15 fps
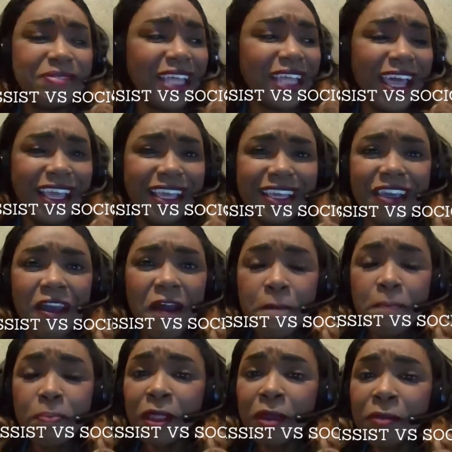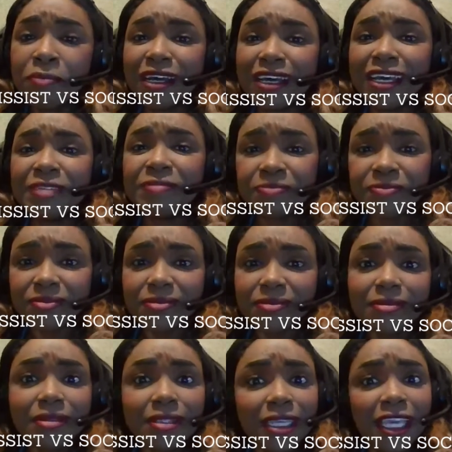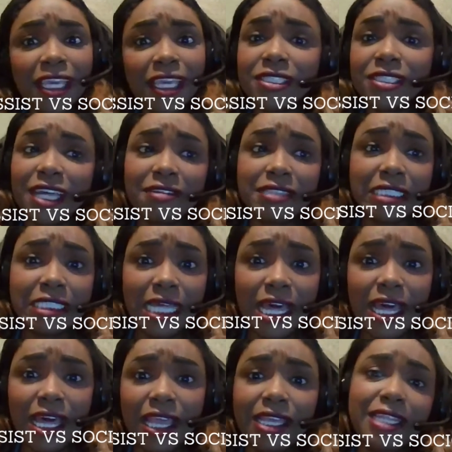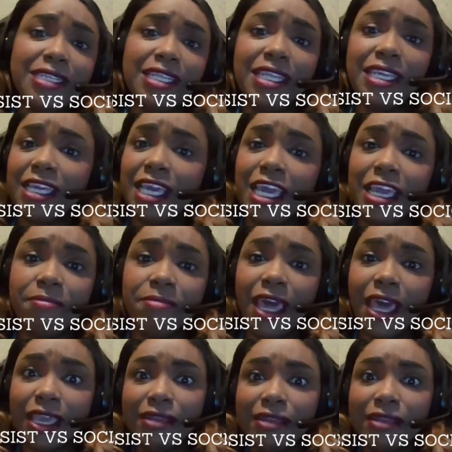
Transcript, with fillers: Like, but he was outside and then he came back.